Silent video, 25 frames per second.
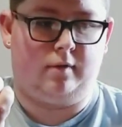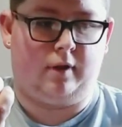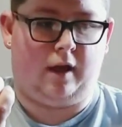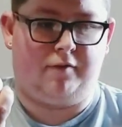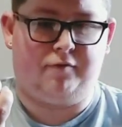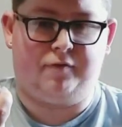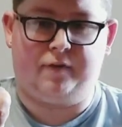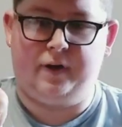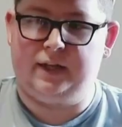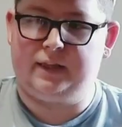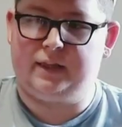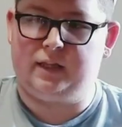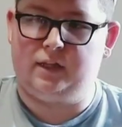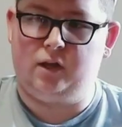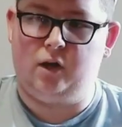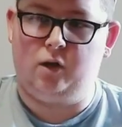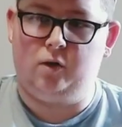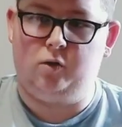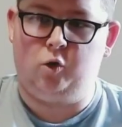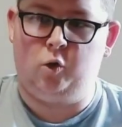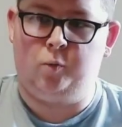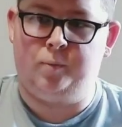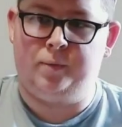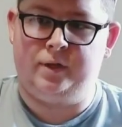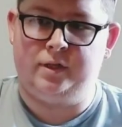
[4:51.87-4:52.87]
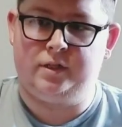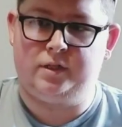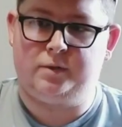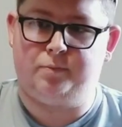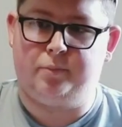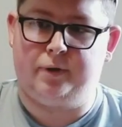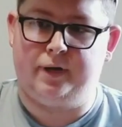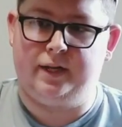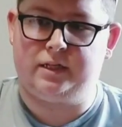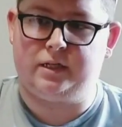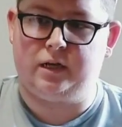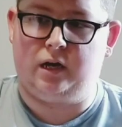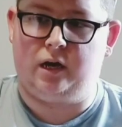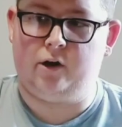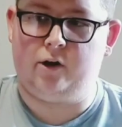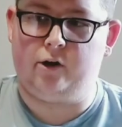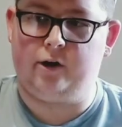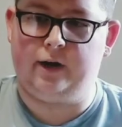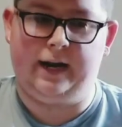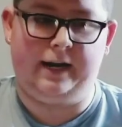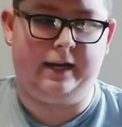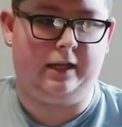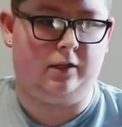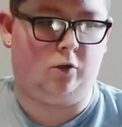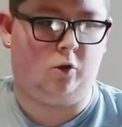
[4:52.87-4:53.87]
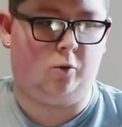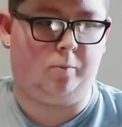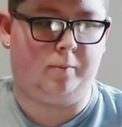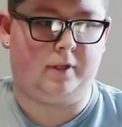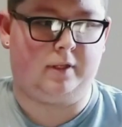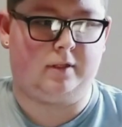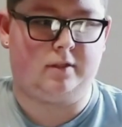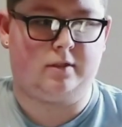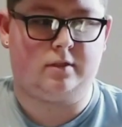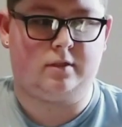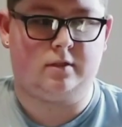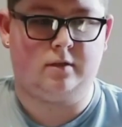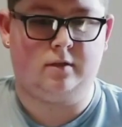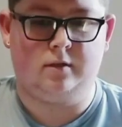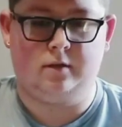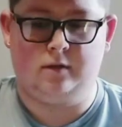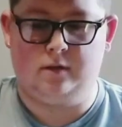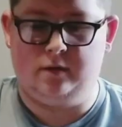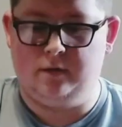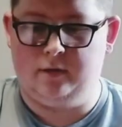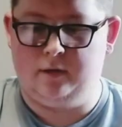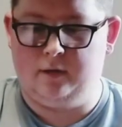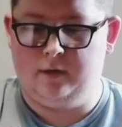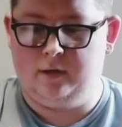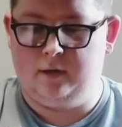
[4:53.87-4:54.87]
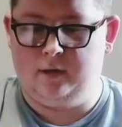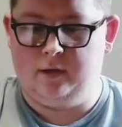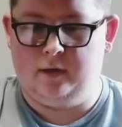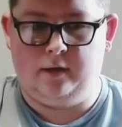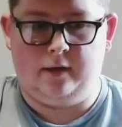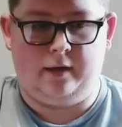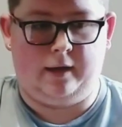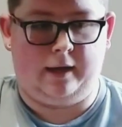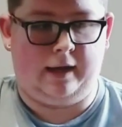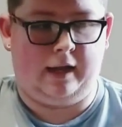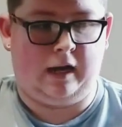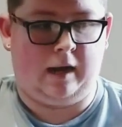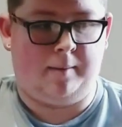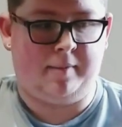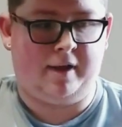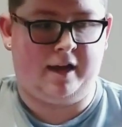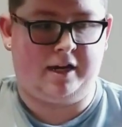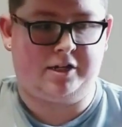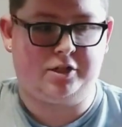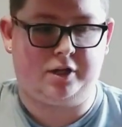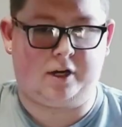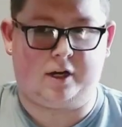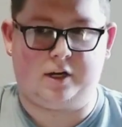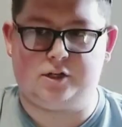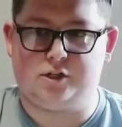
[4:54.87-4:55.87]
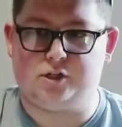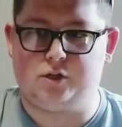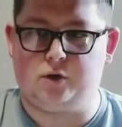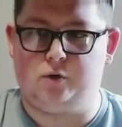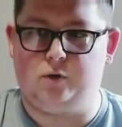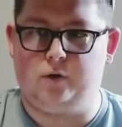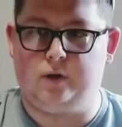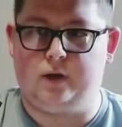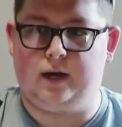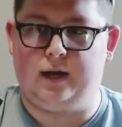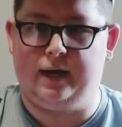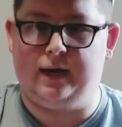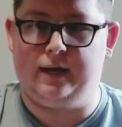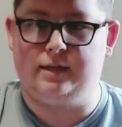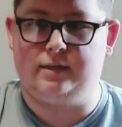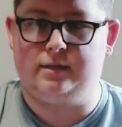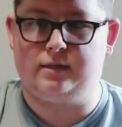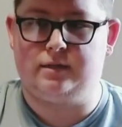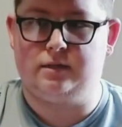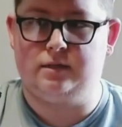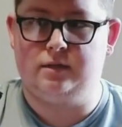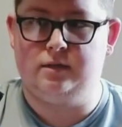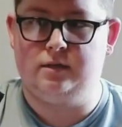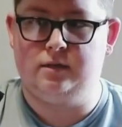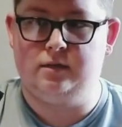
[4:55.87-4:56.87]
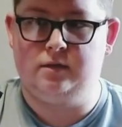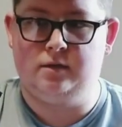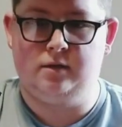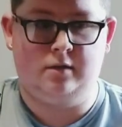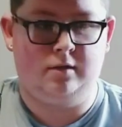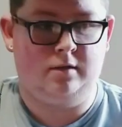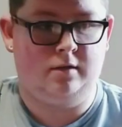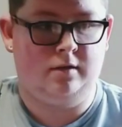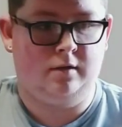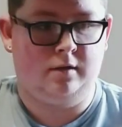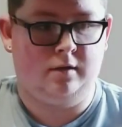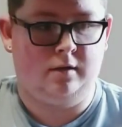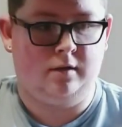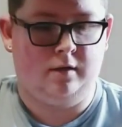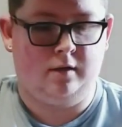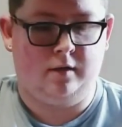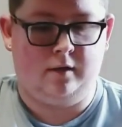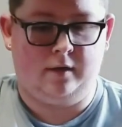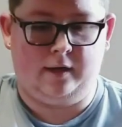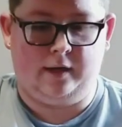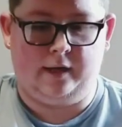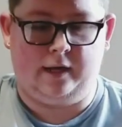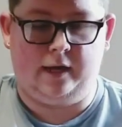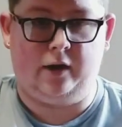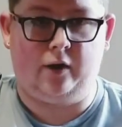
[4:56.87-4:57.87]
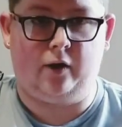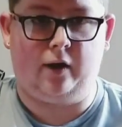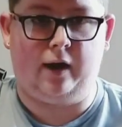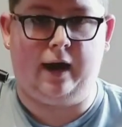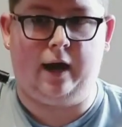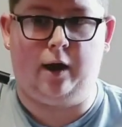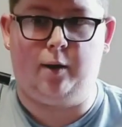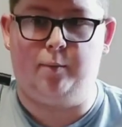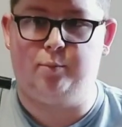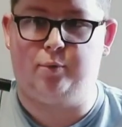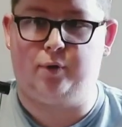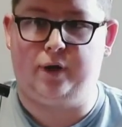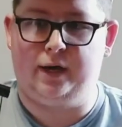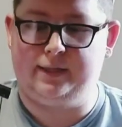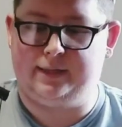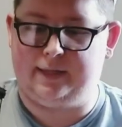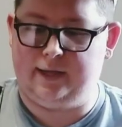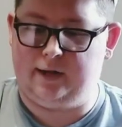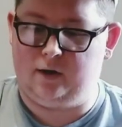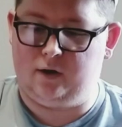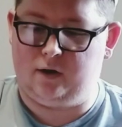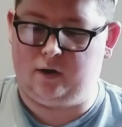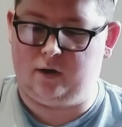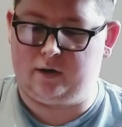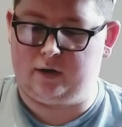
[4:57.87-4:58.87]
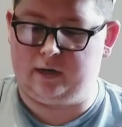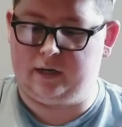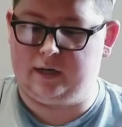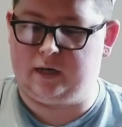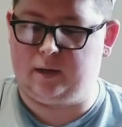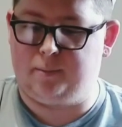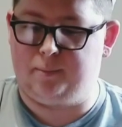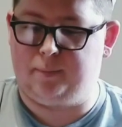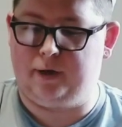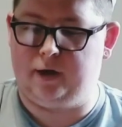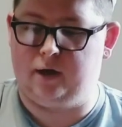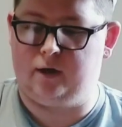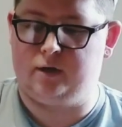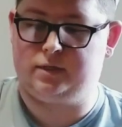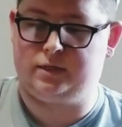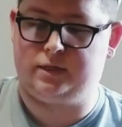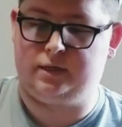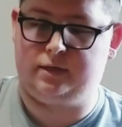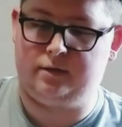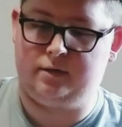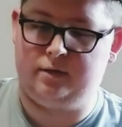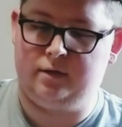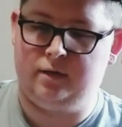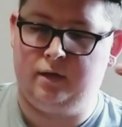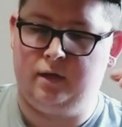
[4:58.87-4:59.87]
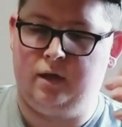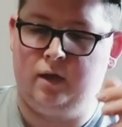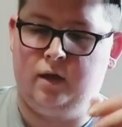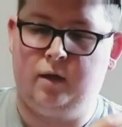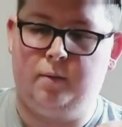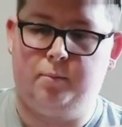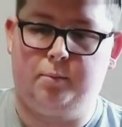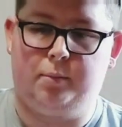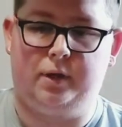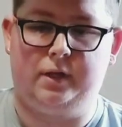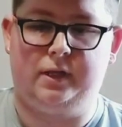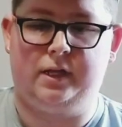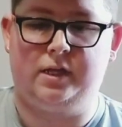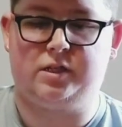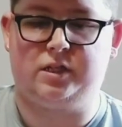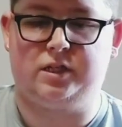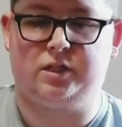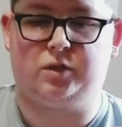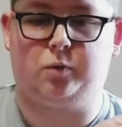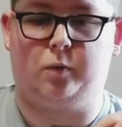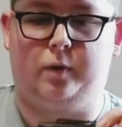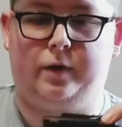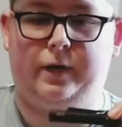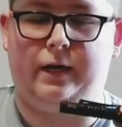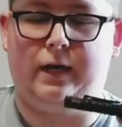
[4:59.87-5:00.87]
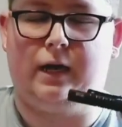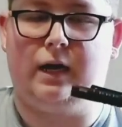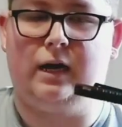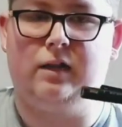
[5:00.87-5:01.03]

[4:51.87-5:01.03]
forget the low lumens, but it's 180 lumens. And I'm actually going to show you guys here how bright they are in comparison. but this is $20.